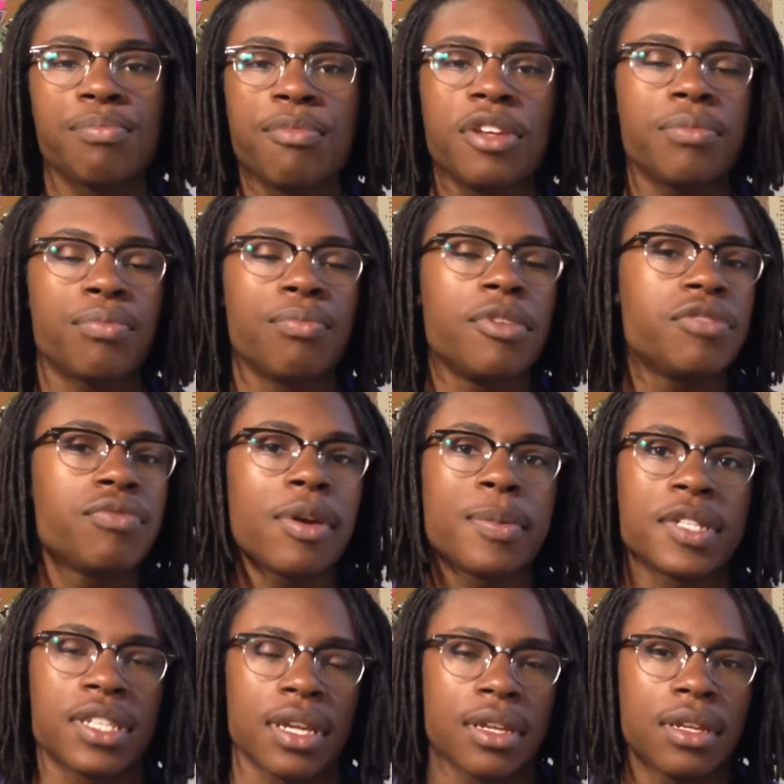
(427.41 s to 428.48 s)

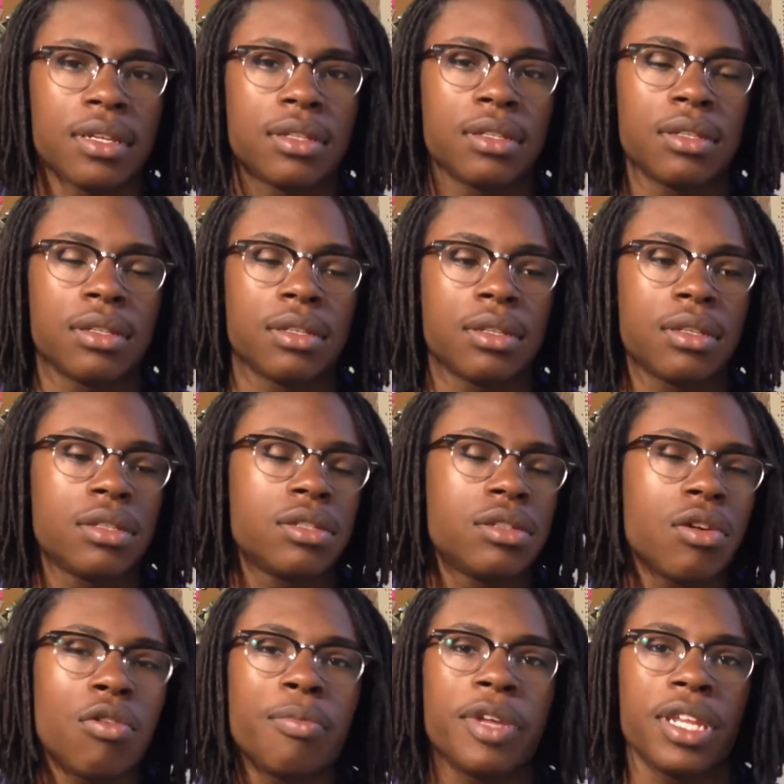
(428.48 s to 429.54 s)
misrepresenting
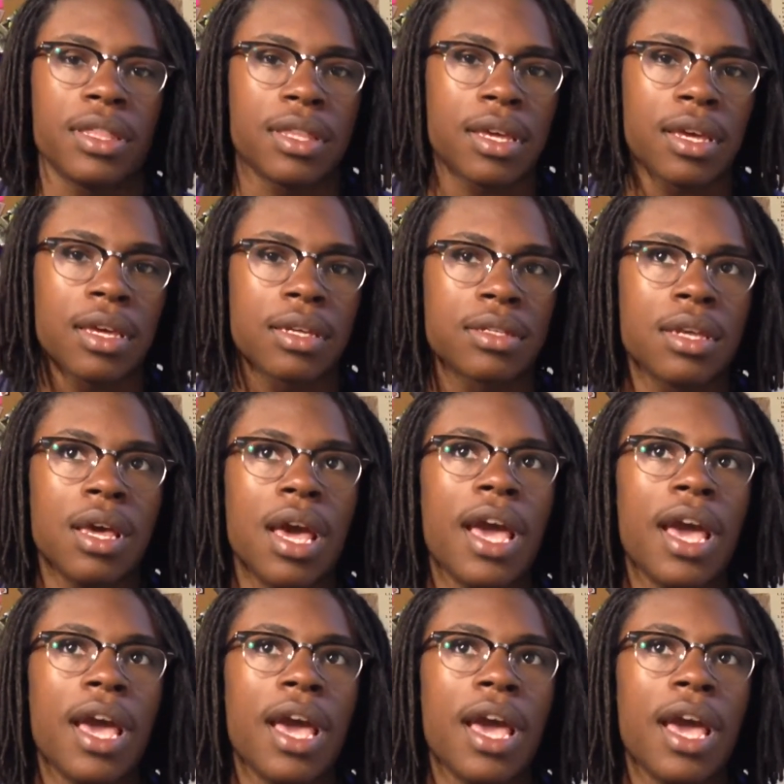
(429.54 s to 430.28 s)
so many things.